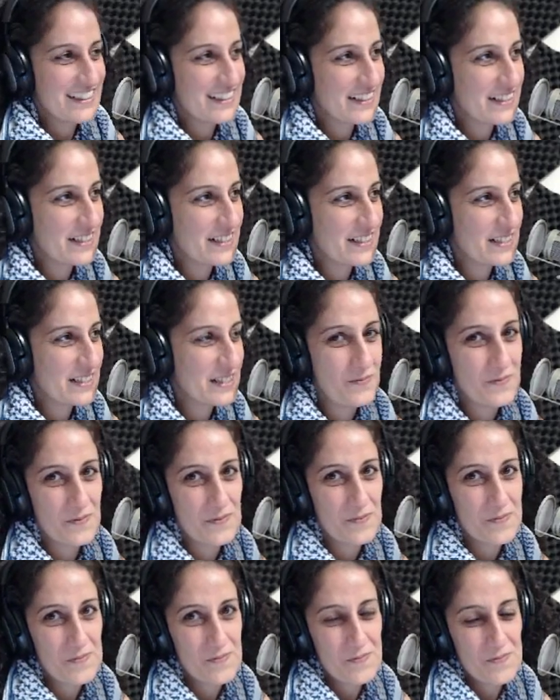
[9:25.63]

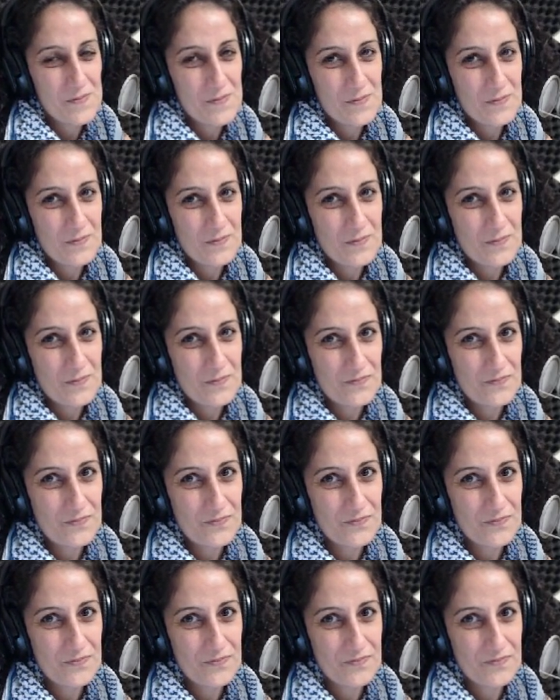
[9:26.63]

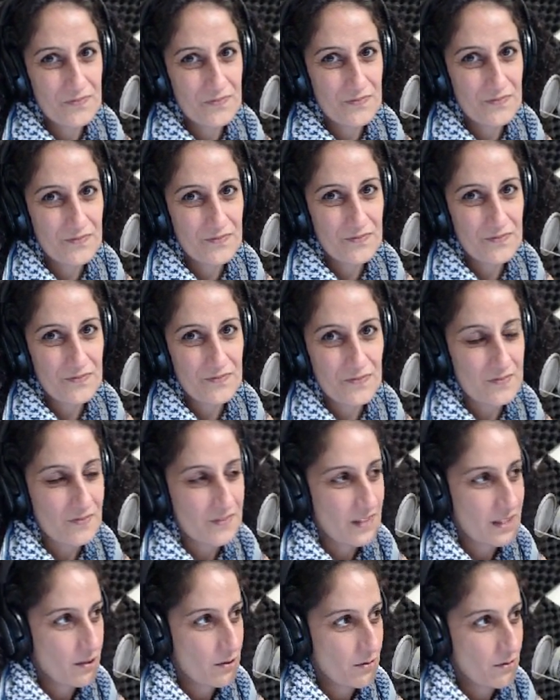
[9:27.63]

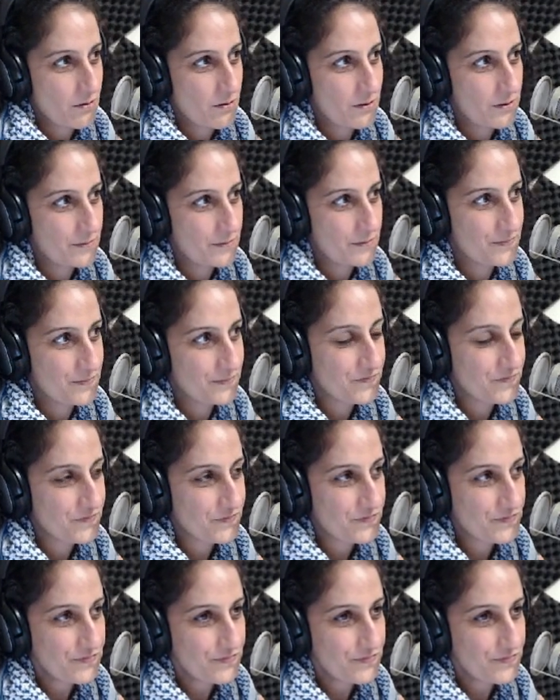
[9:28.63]
No words are spoken by the person on screen.